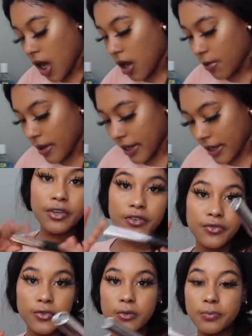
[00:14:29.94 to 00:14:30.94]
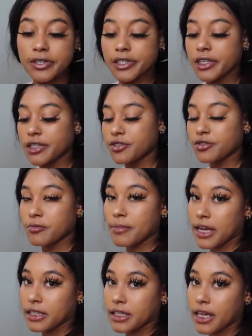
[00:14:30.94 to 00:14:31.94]
Oh wait, the Full Potential
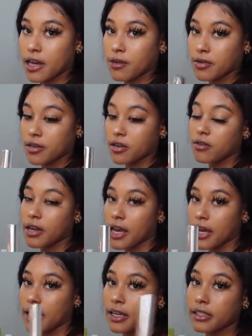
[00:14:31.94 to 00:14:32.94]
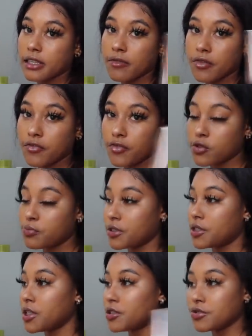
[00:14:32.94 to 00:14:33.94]
mascara, okay, is giving Full
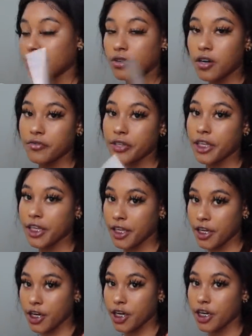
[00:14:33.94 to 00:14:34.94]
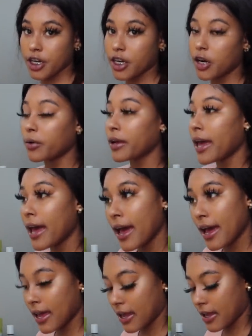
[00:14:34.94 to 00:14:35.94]
Potential over here,
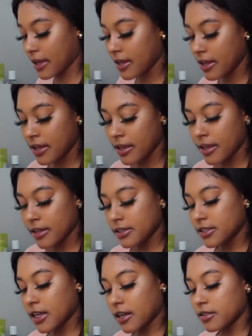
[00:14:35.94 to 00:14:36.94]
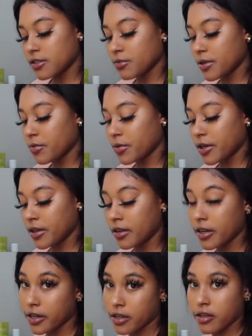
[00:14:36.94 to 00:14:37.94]
okay. Shout out to
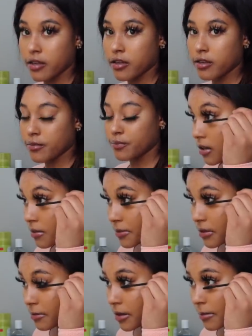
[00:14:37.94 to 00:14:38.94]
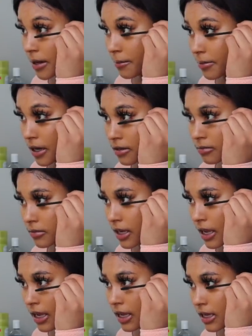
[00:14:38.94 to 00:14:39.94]
Riri again. I'm gonna put them on my bottom
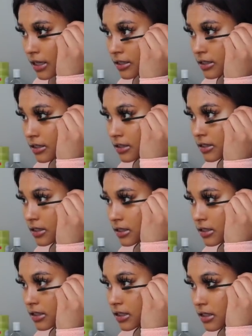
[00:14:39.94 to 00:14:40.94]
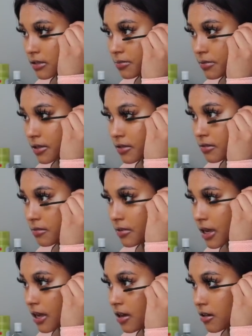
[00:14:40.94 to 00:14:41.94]
lash just to bring them
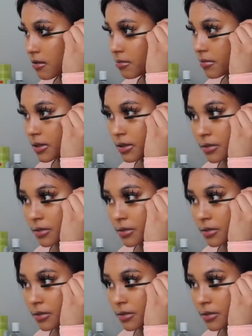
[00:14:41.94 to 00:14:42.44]
out.